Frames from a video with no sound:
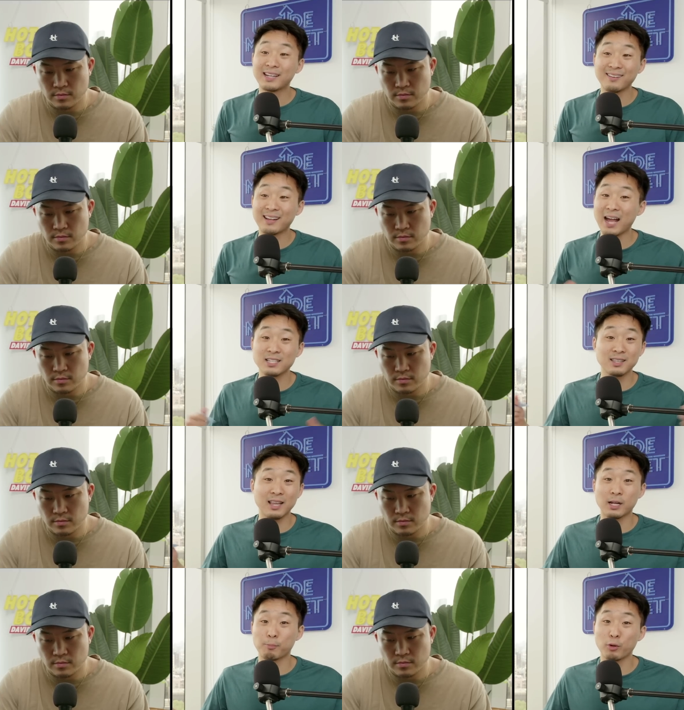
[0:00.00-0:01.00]
Speaker 1: guys,
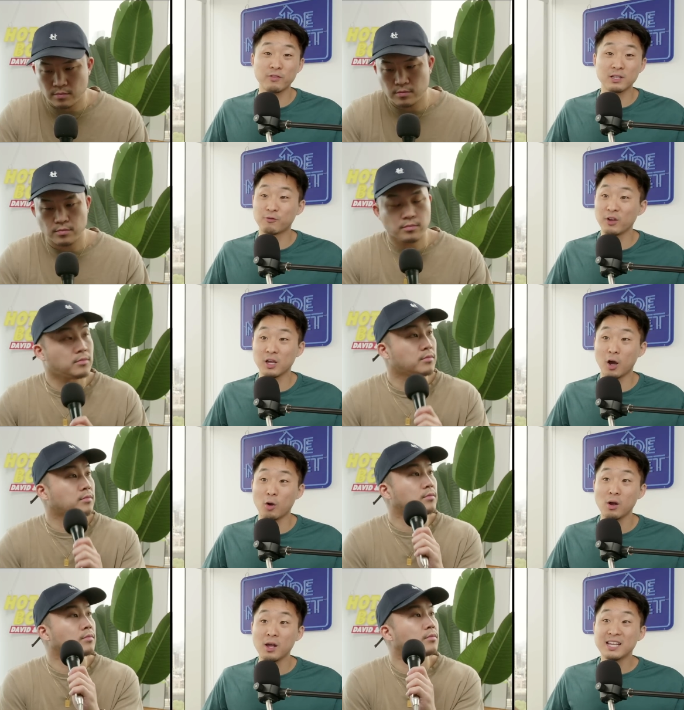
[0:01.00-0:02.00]
like a previous
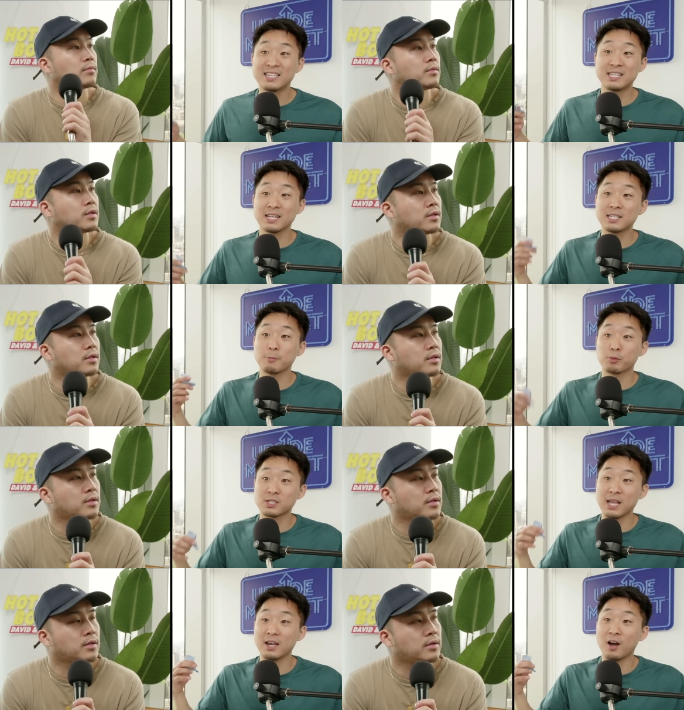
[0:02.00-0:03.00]
video,
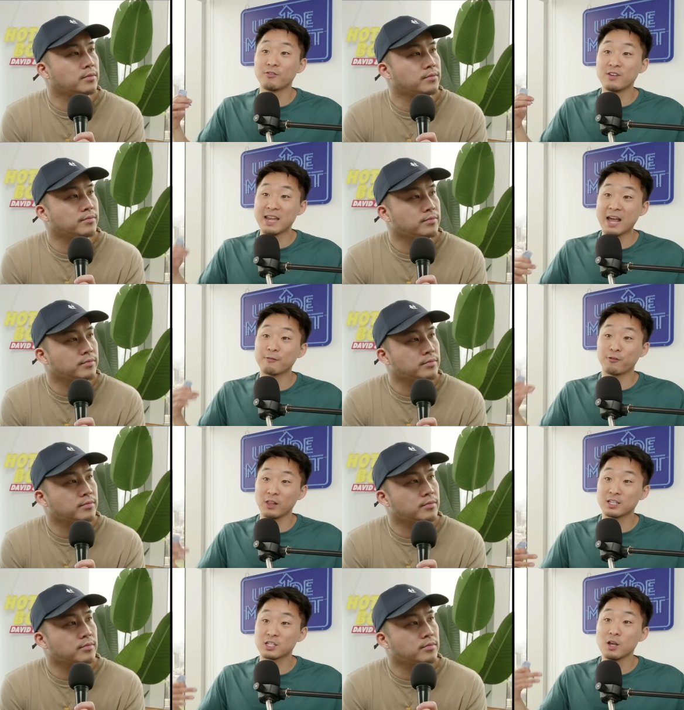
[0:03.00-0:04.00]
60% of
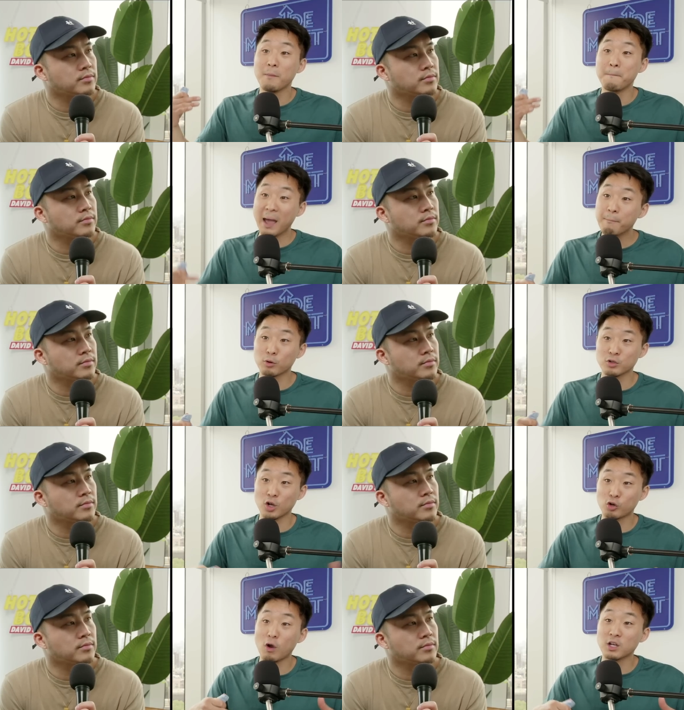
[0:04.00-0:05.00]
Netflix members
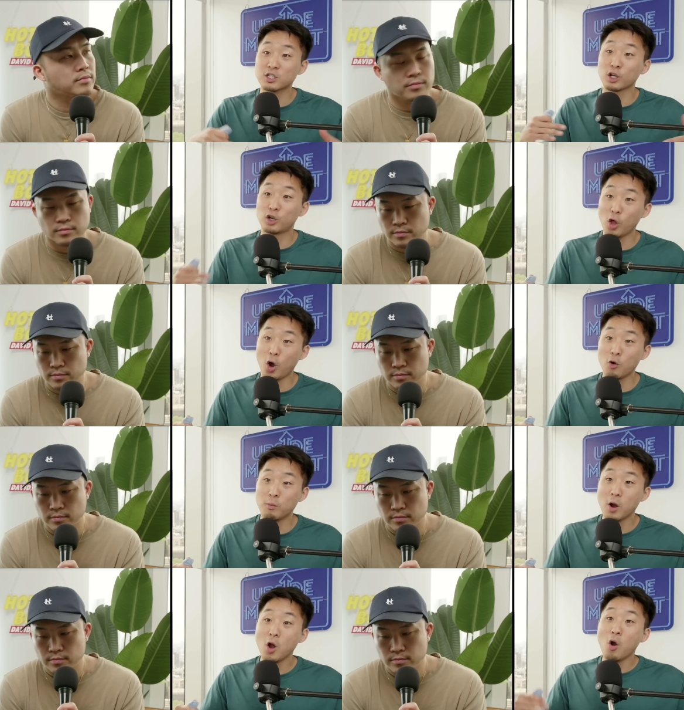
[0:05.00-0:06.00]
across the
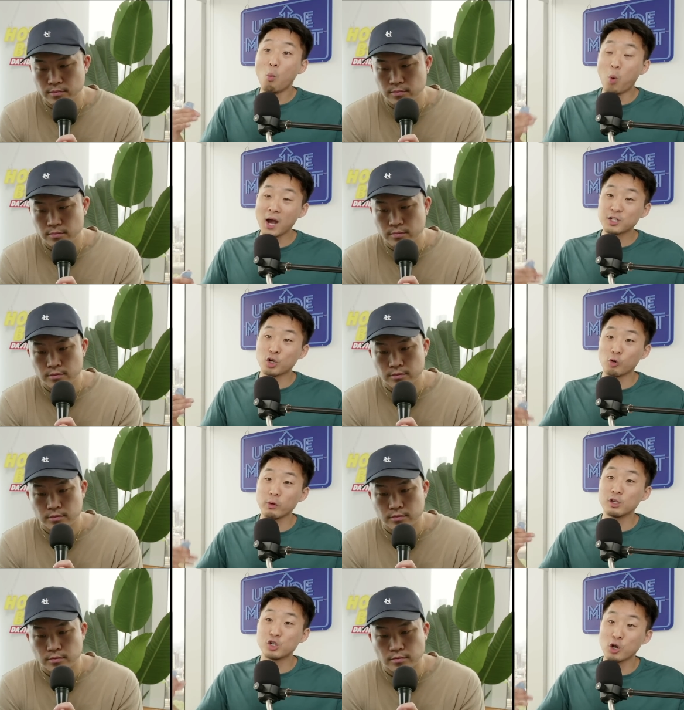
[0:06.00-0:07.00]
globe watch
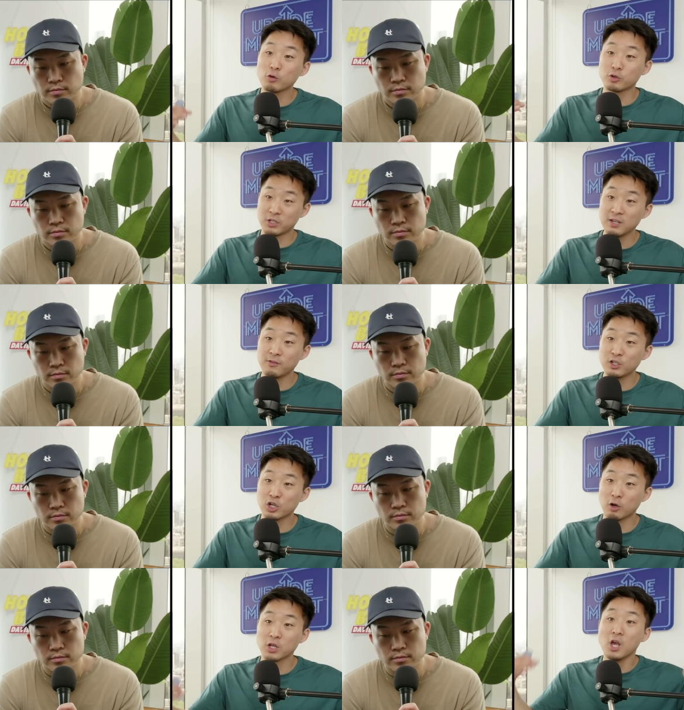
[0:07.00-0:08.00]
Korean shows or TV
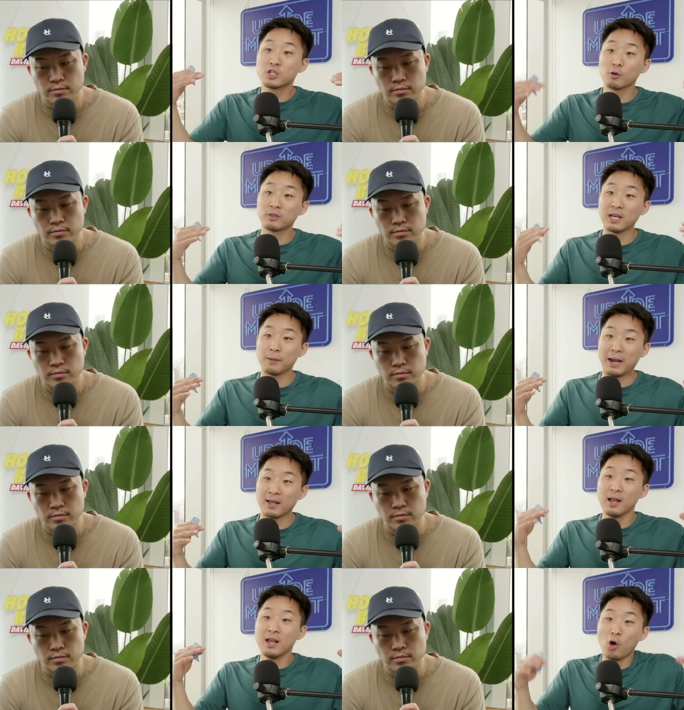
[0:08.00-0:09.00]
shows. So think about
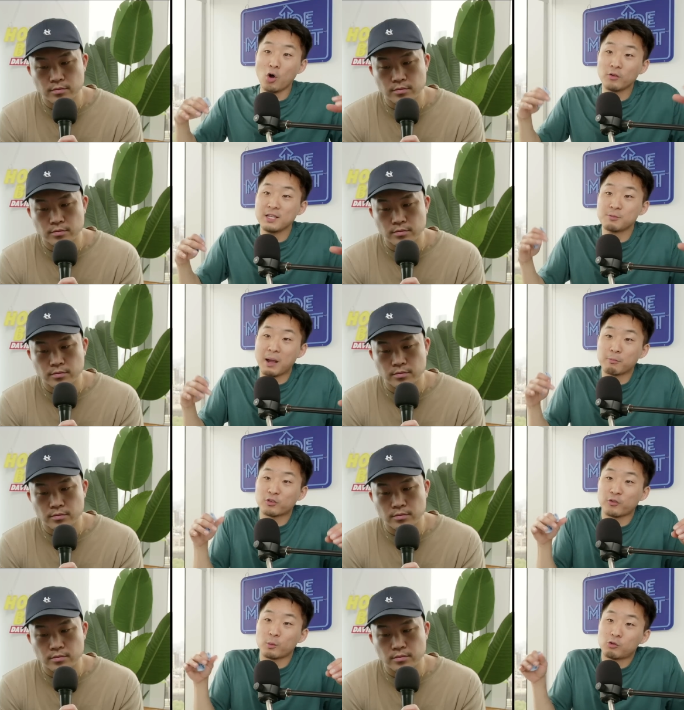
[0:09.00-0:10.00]
it. All these
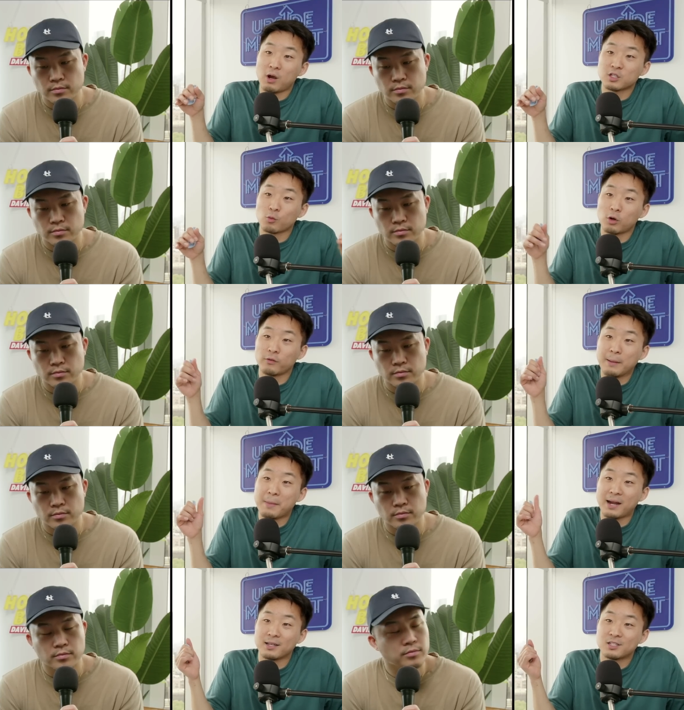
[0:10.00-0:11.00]
members from across the world, they
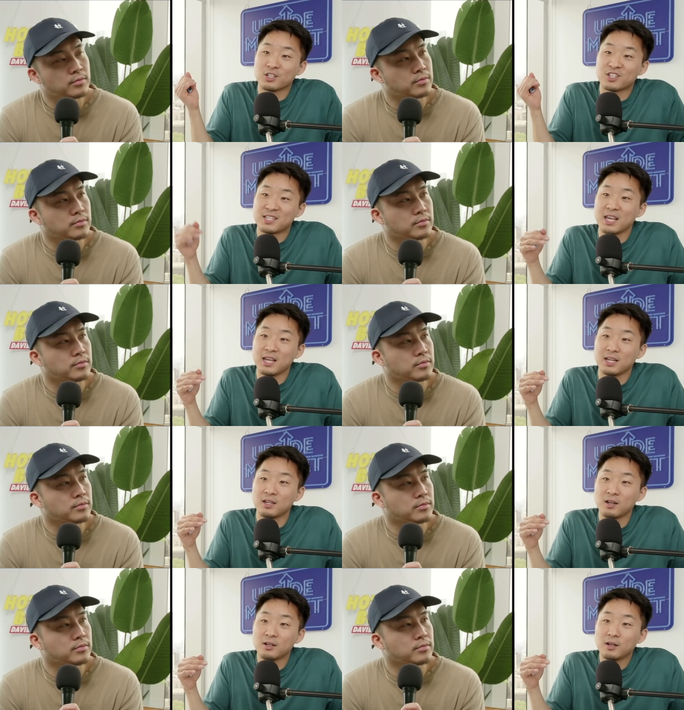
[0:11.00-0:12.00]
might have just
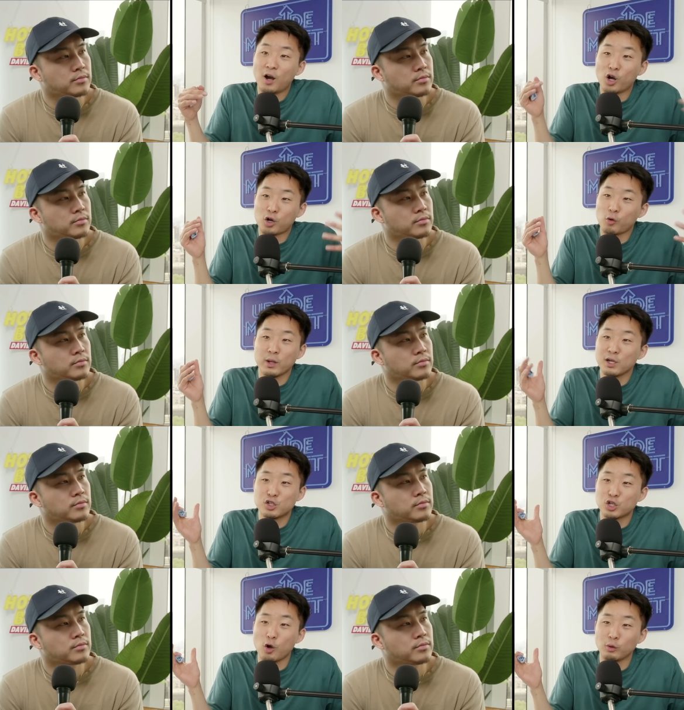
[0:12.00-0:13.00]
seen a Korean show